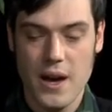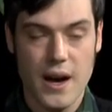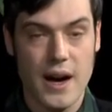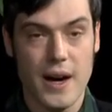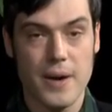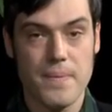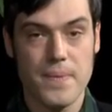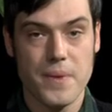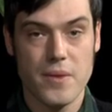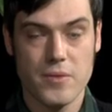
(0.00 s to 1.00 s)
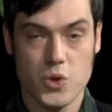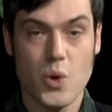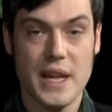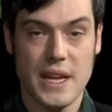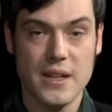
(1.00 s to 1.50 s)
um,
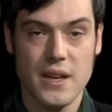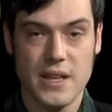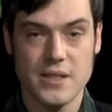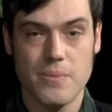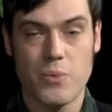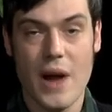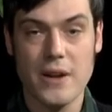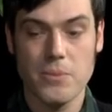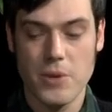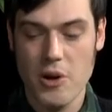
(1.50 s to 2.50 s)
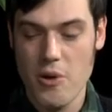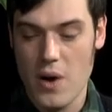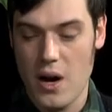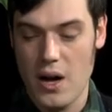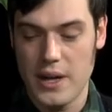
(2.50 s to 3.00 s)
training. It's in Brattleboro
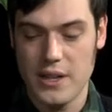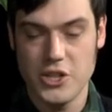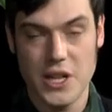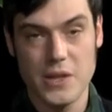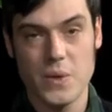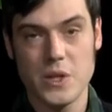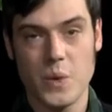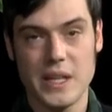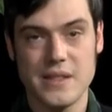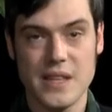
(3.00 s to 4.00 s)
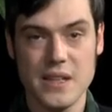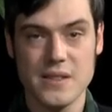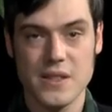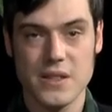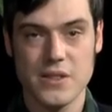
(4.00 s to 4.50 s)
on January
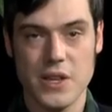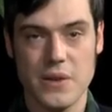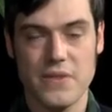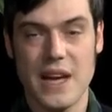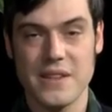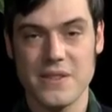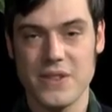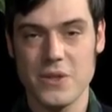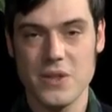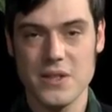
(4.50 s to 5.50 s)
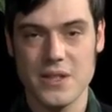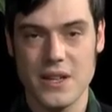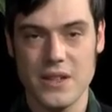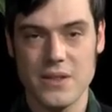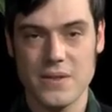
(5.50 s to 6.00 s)
twenty-sixth, so if that is of interest,
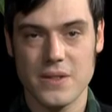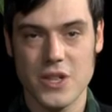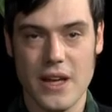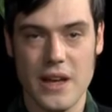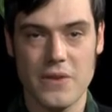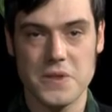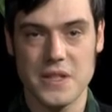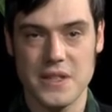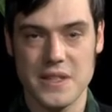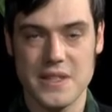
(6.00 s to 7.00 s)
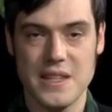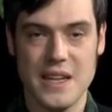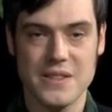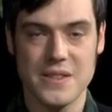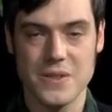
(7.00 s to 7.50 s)
uh, head over to the C D
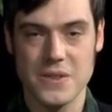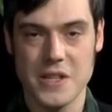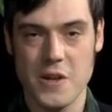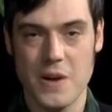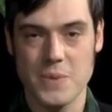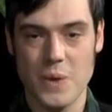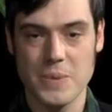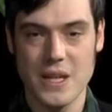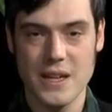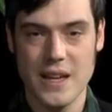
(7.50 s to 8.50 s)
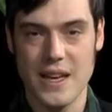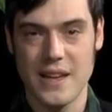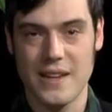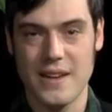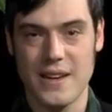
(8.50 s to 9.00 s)
S Consulting Co-op's website
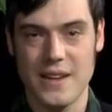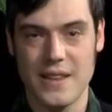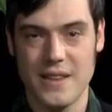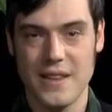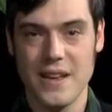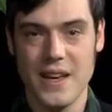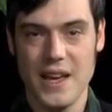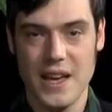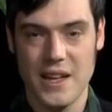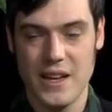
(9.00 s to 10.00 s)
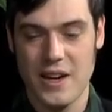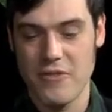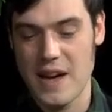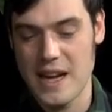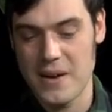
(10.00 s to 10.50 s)
and, uh, and uh,
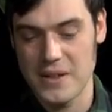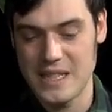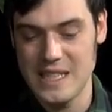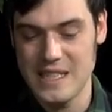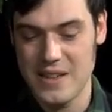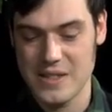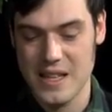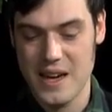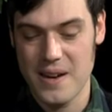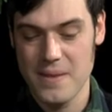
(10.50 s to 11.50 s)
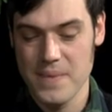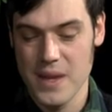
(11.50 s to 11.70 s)
find out all the details there.